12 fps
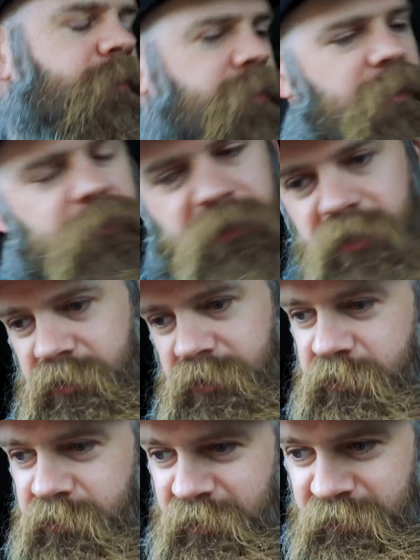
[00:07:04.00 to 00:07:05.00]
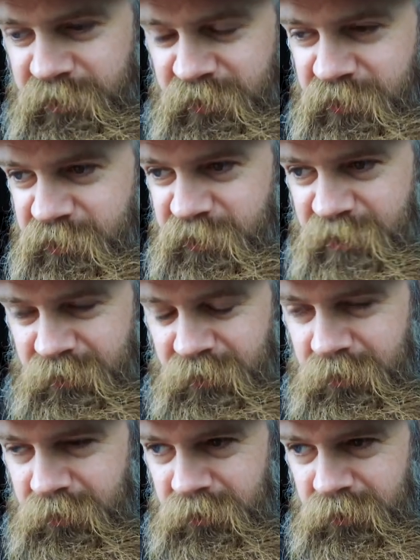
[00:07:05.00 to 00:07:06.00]
forget what dates it is, fifth, sixth and seventh I
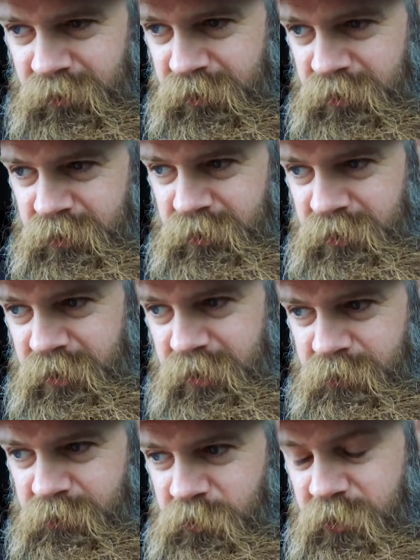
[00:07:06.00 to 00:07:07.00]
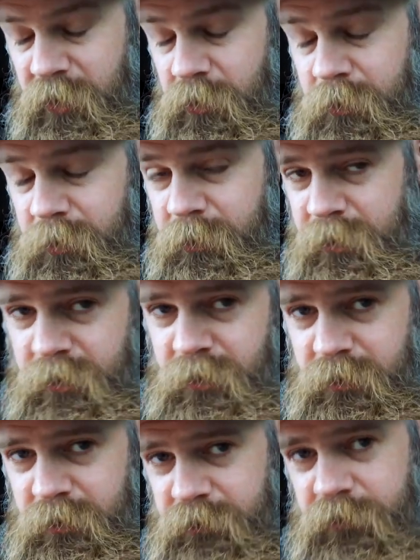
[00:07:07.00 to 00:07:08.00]
think. Um, so yeah, going to be up
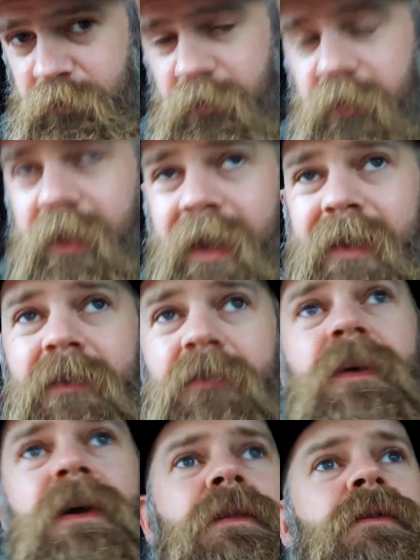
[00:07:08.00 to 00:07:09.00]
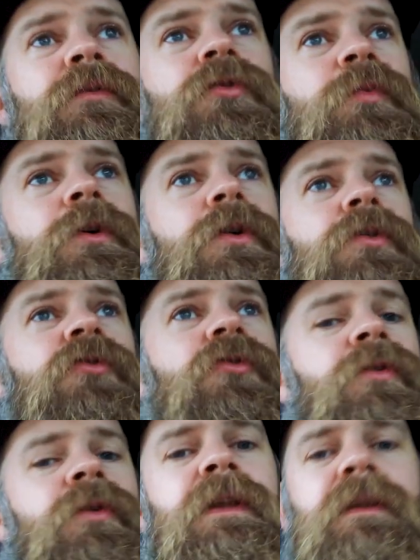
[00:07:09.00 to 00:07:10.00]
there for that event, which will be good,
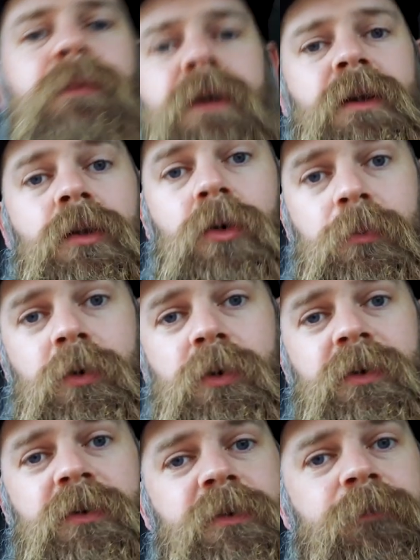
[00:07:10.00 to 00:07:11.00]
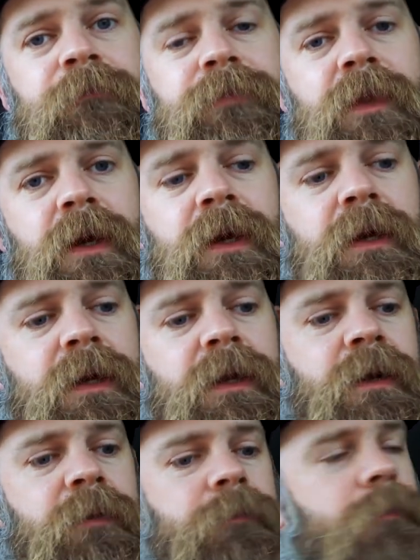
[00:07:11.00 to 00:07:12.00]
so I need to make a lot of products. Uh, get
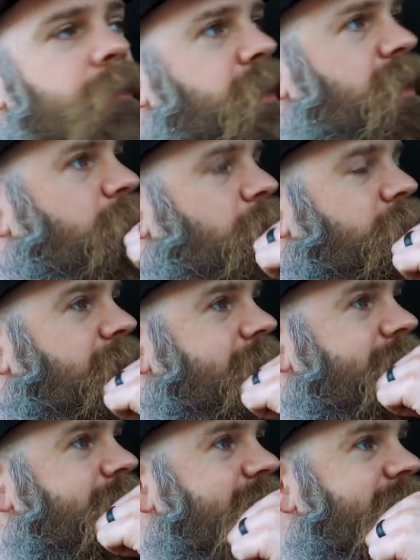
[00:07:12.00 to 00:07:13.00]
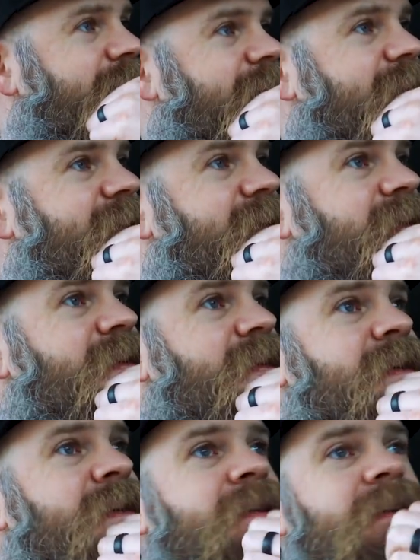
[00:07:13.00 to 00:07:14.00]
that, get them all ready and then get
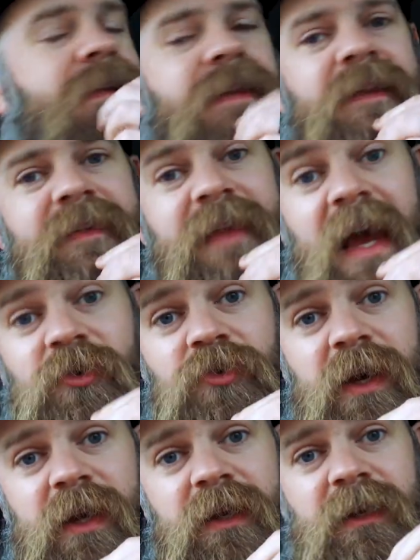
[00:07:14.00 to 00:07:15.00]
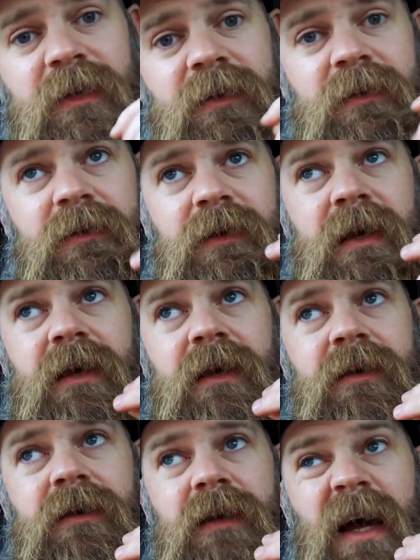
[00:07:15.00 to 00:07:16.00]
the the stand ready,
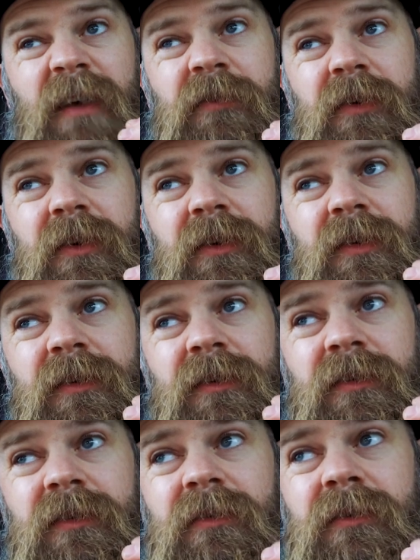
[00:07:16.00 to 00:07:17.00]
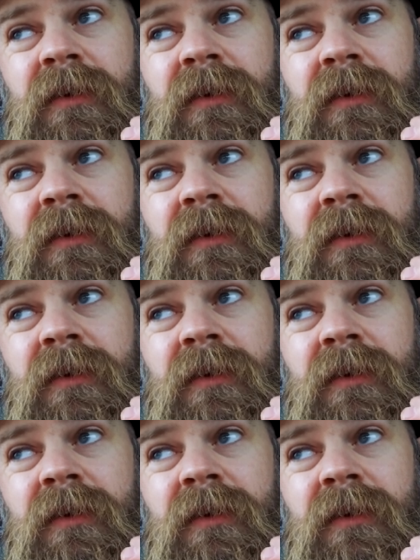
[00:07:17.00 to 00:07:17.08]
uh, graphics,